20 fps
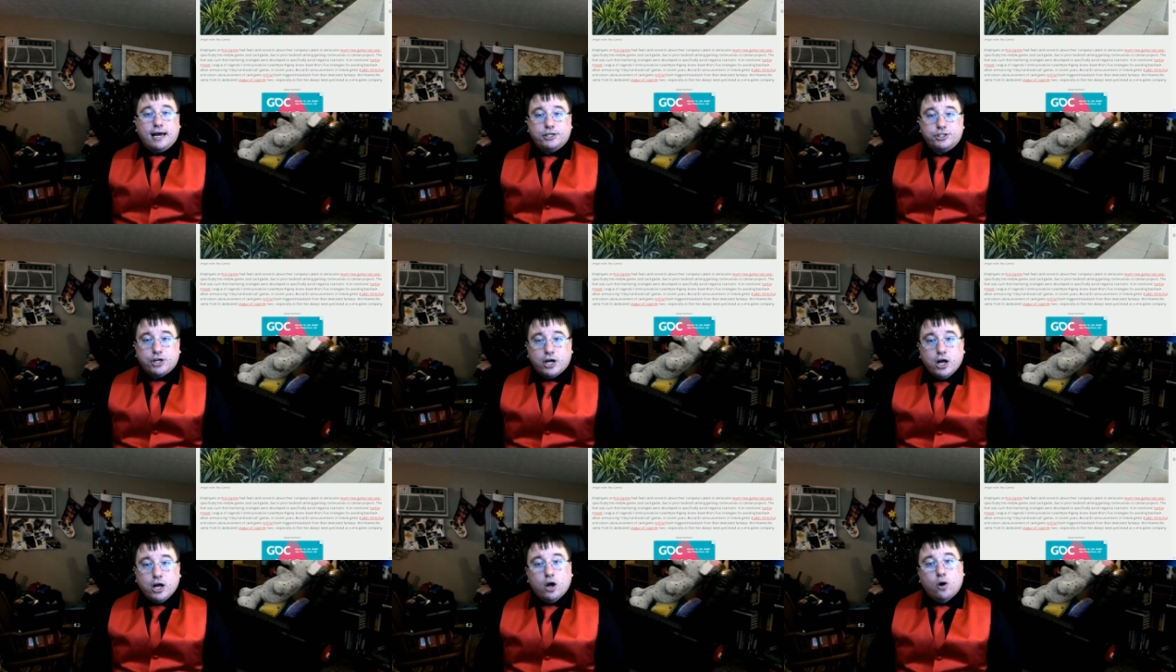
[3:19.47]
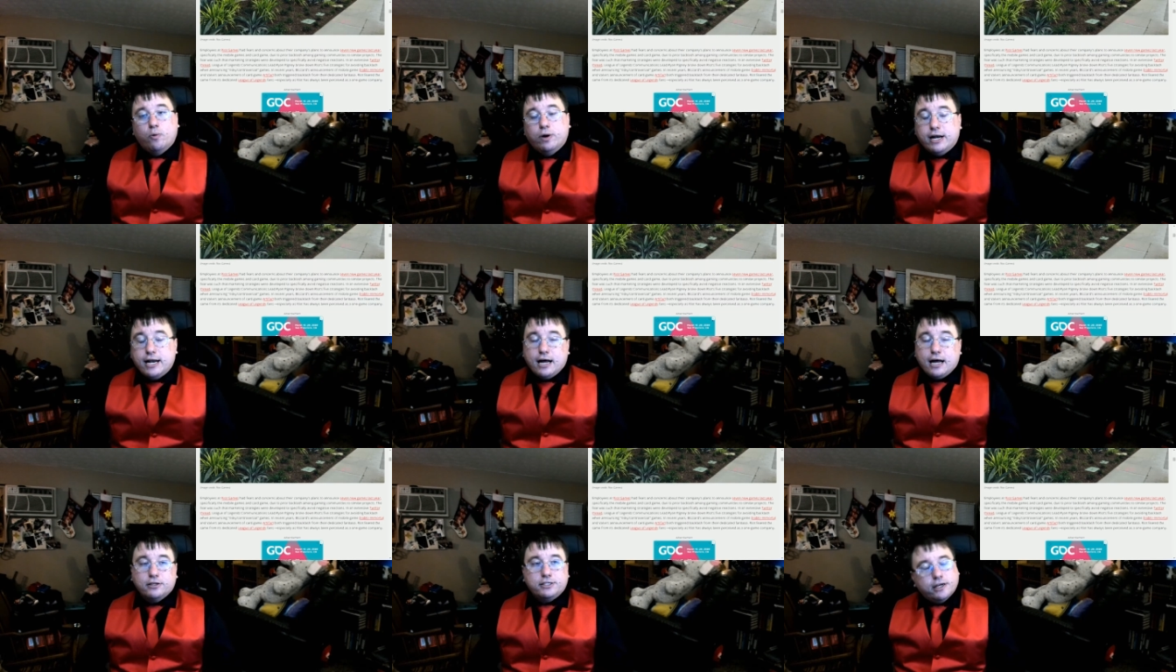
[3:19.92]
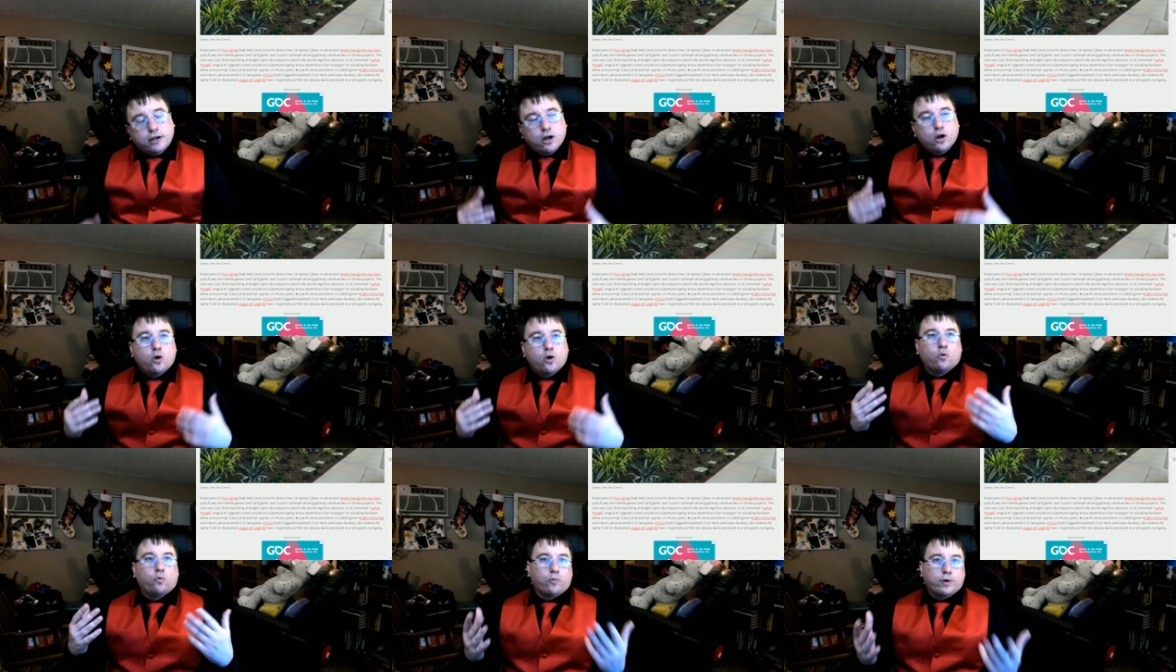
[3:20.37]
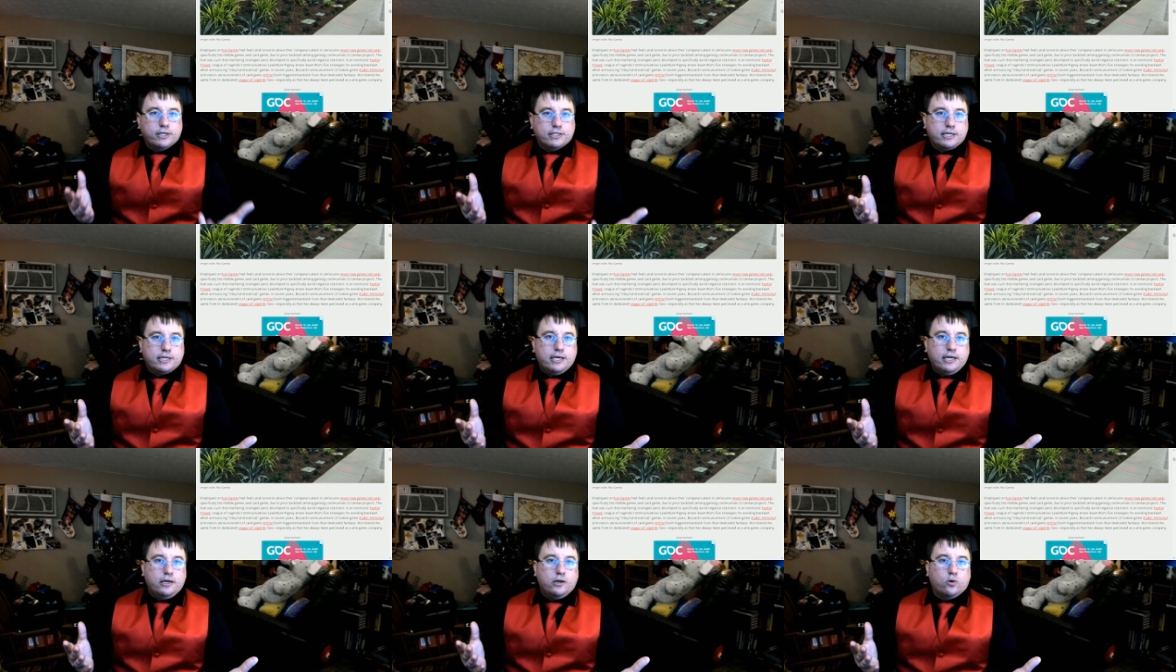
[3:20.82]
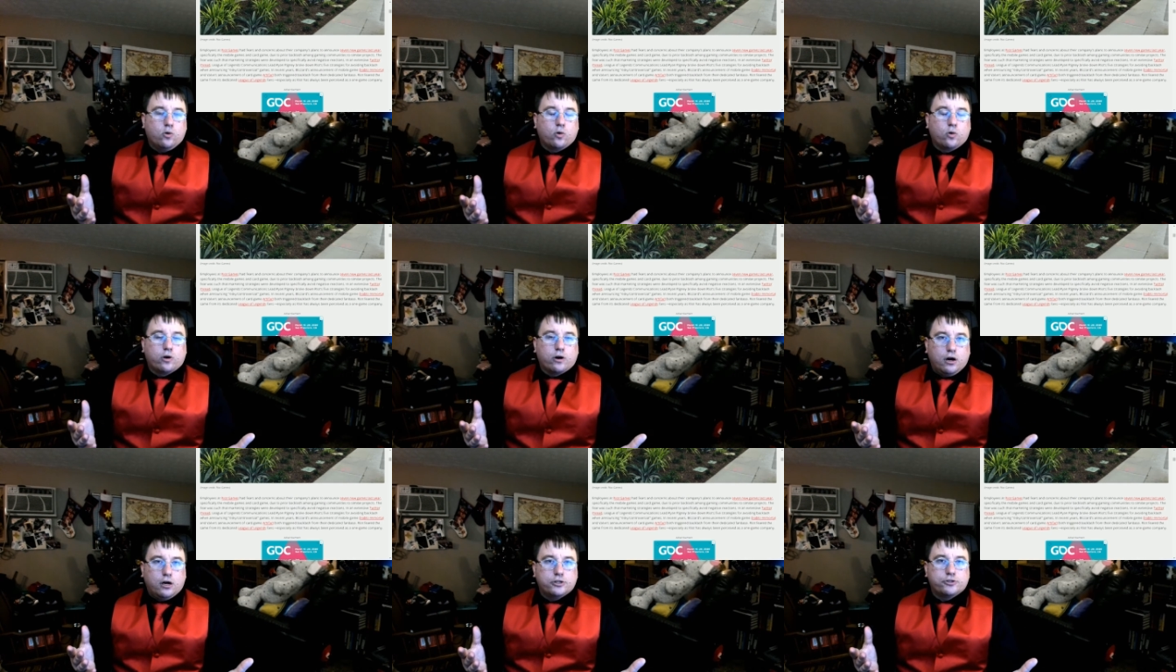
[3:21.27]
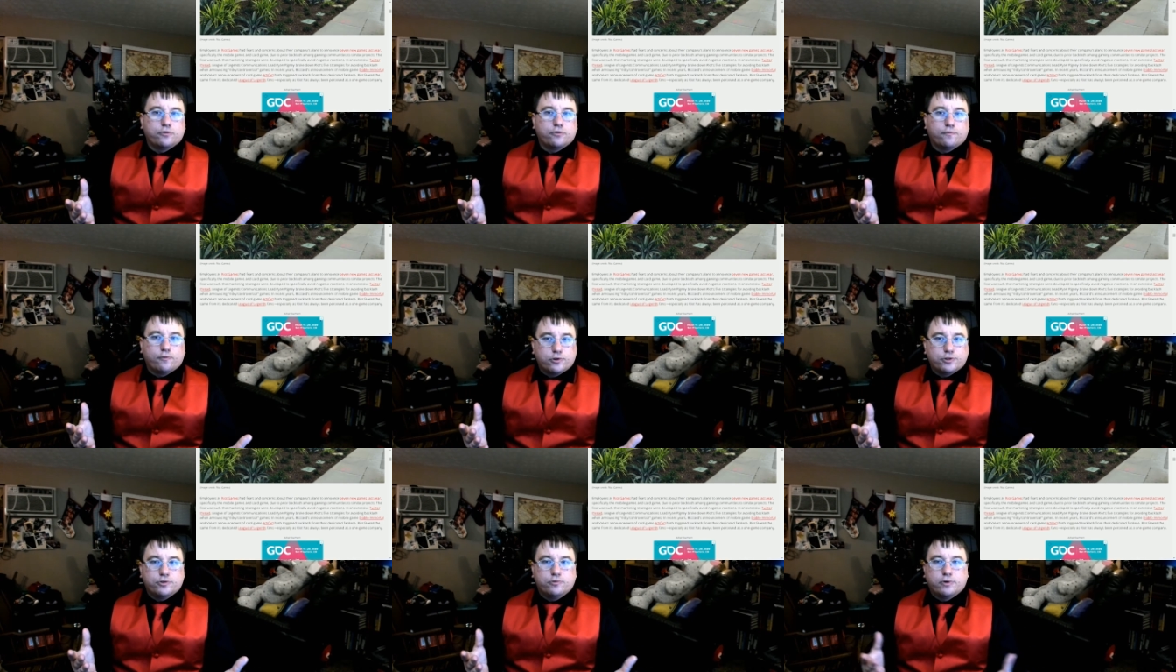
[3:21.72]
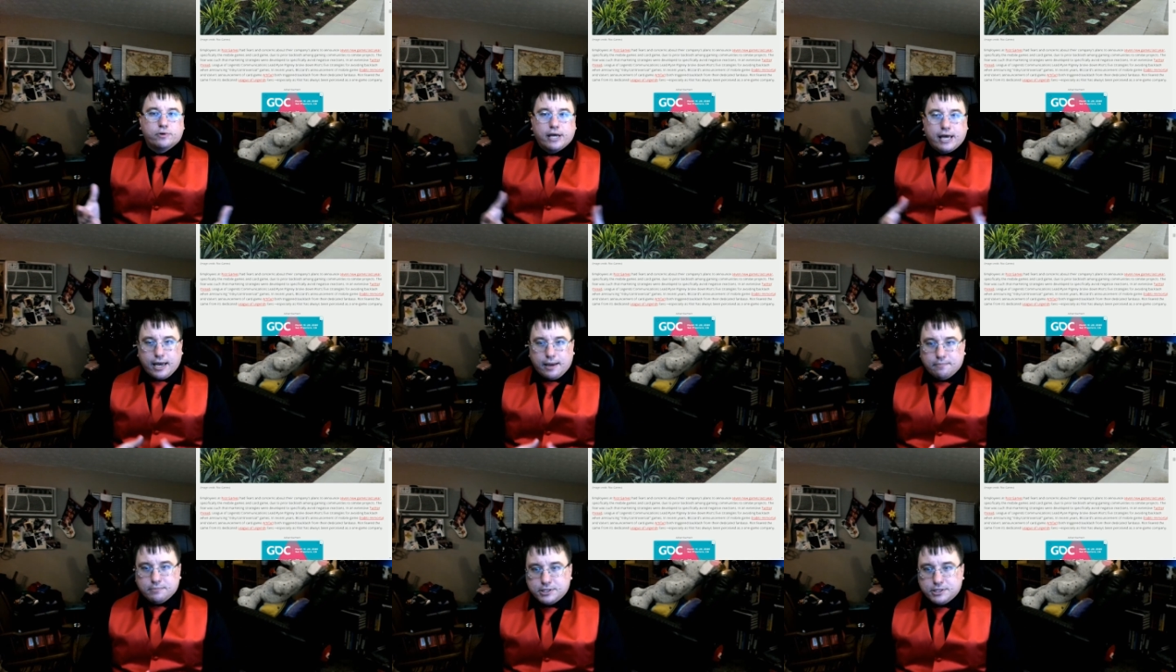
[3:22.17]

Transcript: when announcing risky or controversial games.